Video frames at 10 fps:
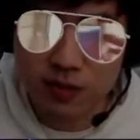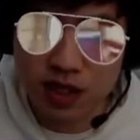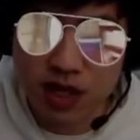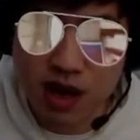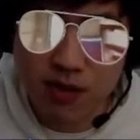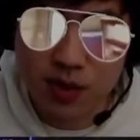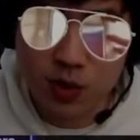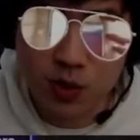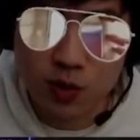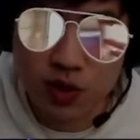when
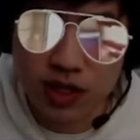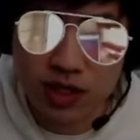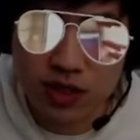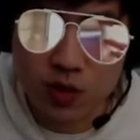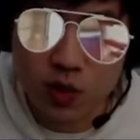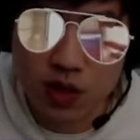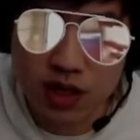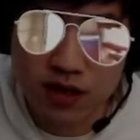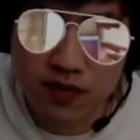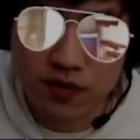comboed with your
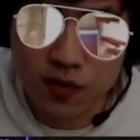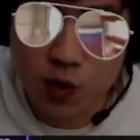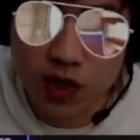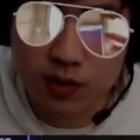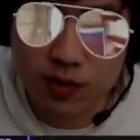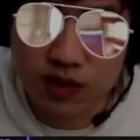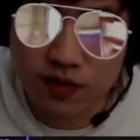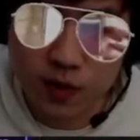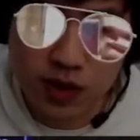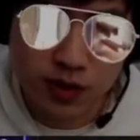level 4 with the
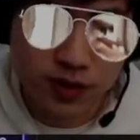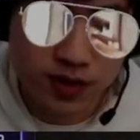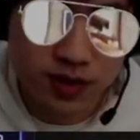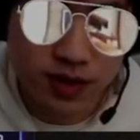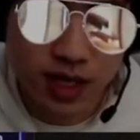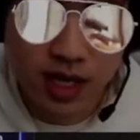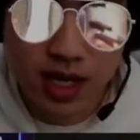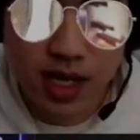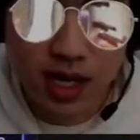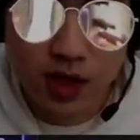4 doses.
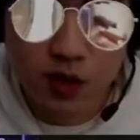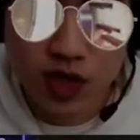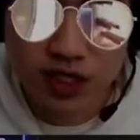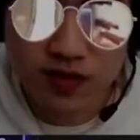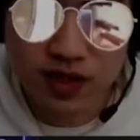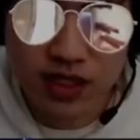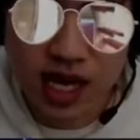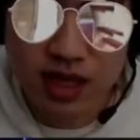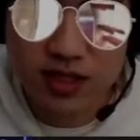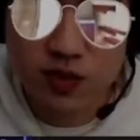The rest of the
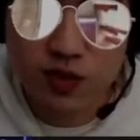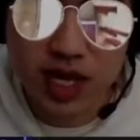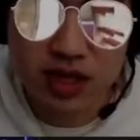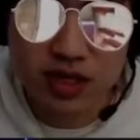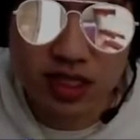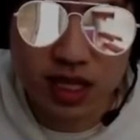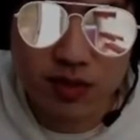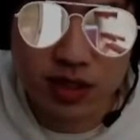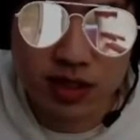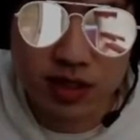talents remain the
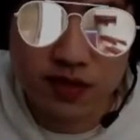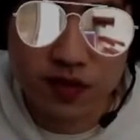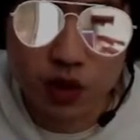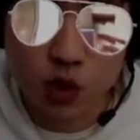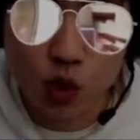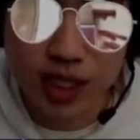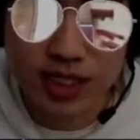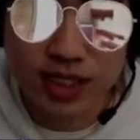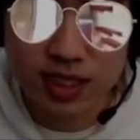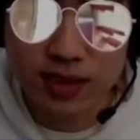same until level
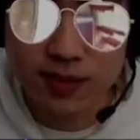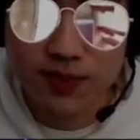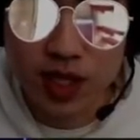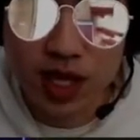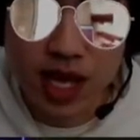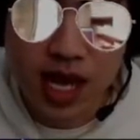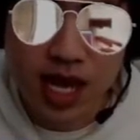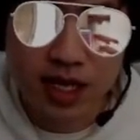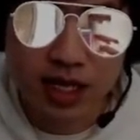20. And